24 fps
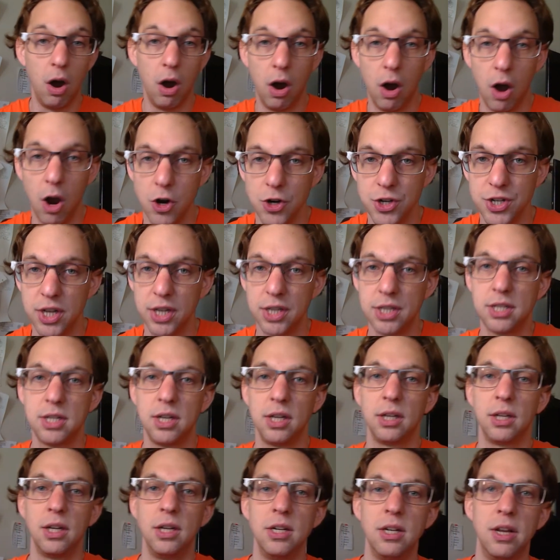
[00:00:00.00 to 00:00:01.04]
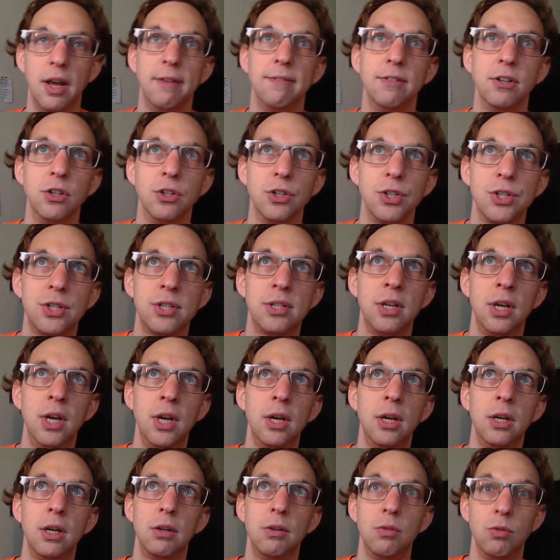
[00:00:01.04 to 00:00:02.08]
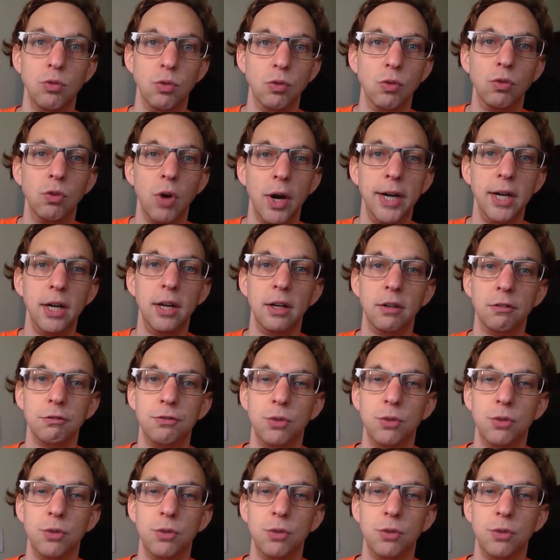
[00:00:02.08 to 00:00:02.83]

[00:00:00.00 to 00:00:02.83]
artistic endeavors, writing,